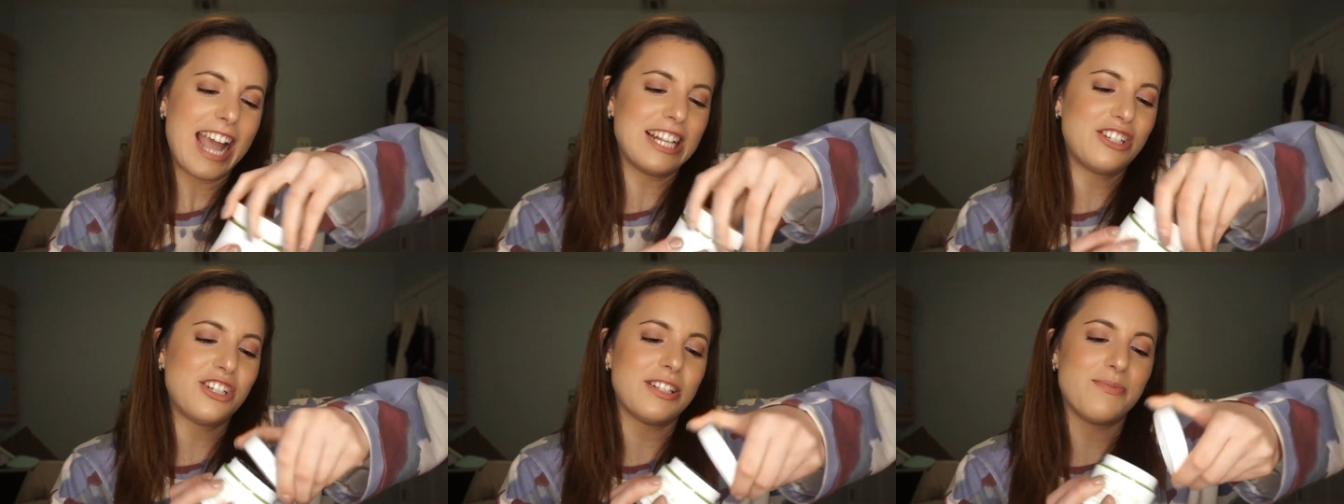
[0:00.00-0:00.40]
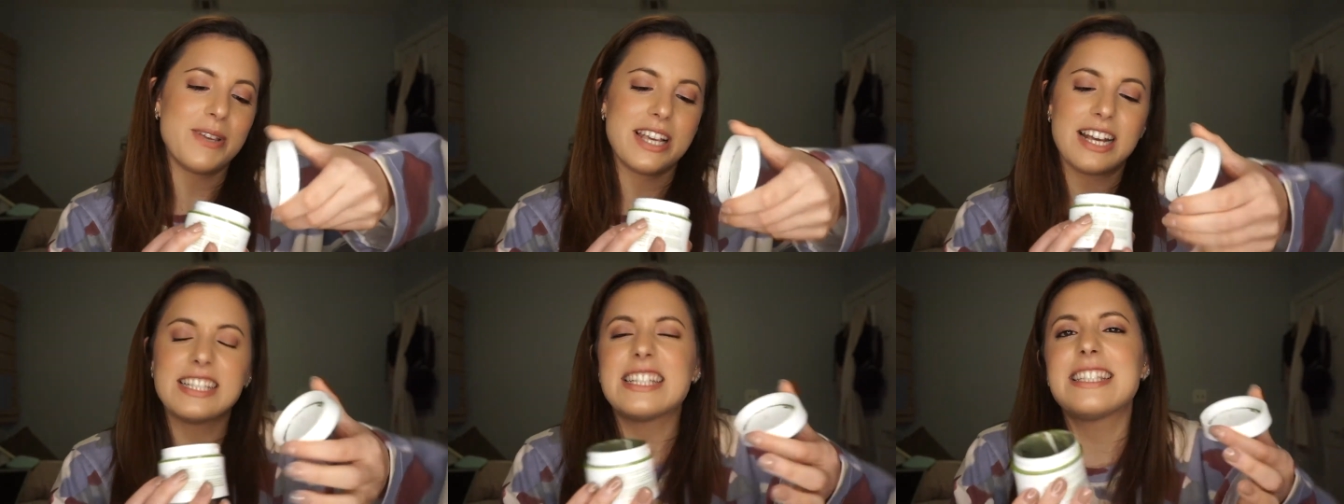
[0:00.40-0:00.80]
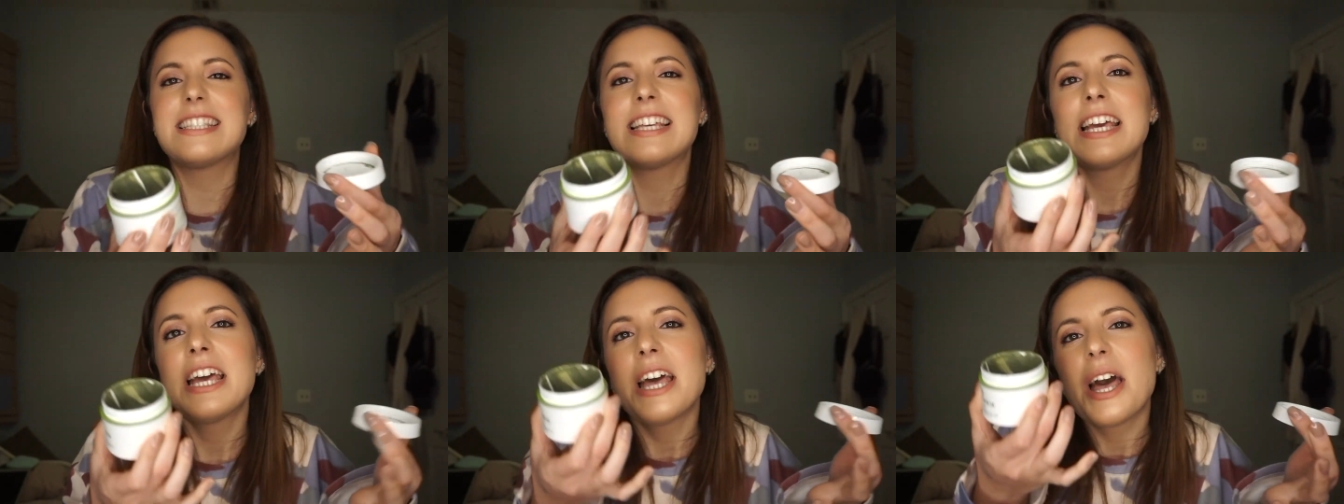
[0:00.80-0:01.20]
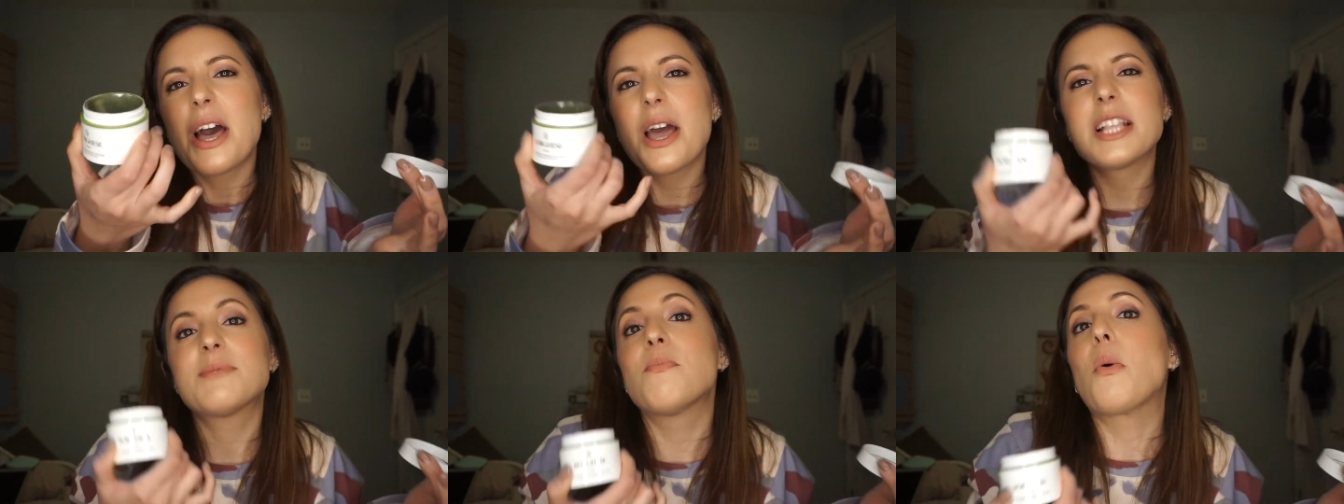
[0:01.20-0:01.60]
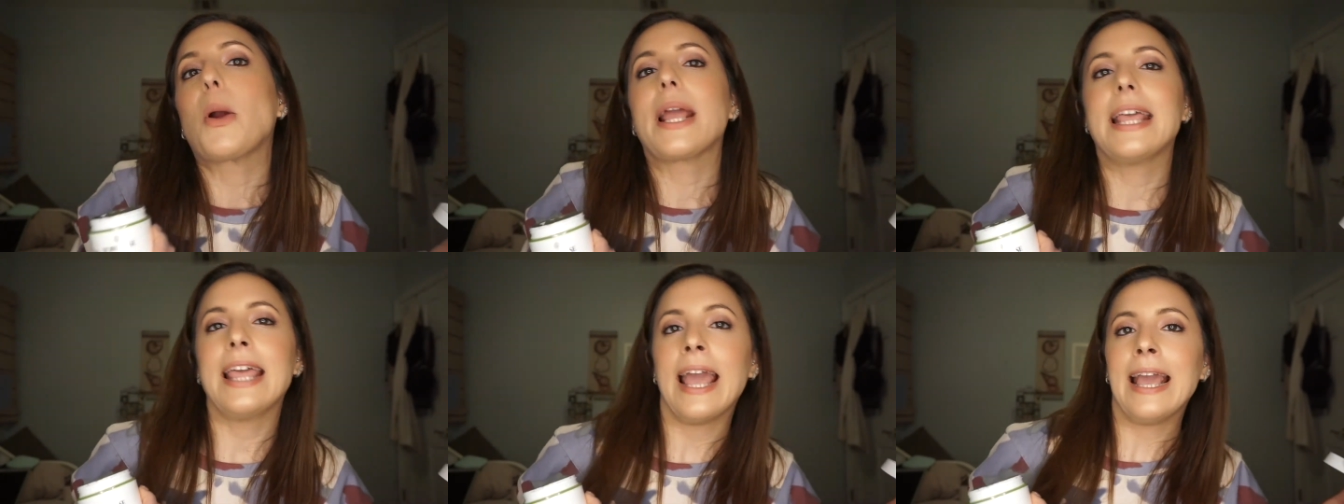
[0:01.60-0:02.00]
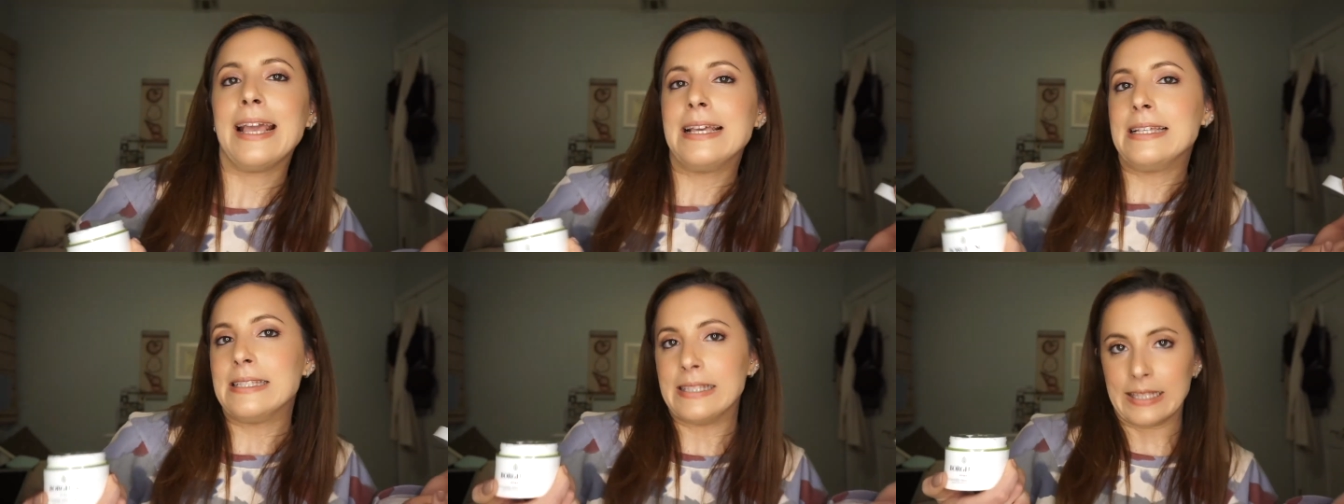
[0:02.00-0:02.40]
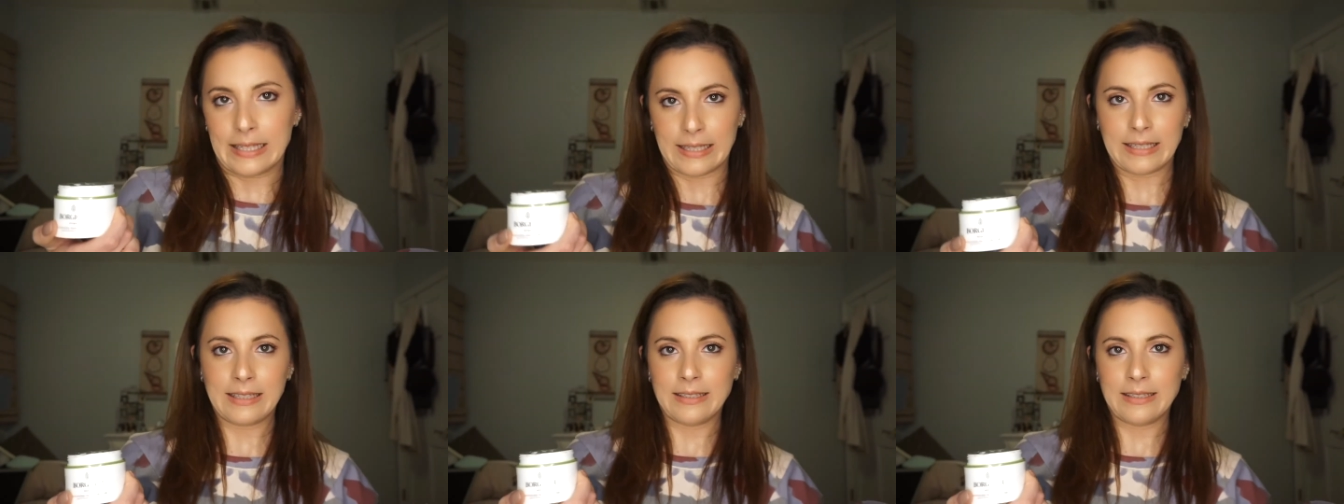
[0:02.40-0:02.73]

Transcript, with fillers: It's just because it's it's Borghese.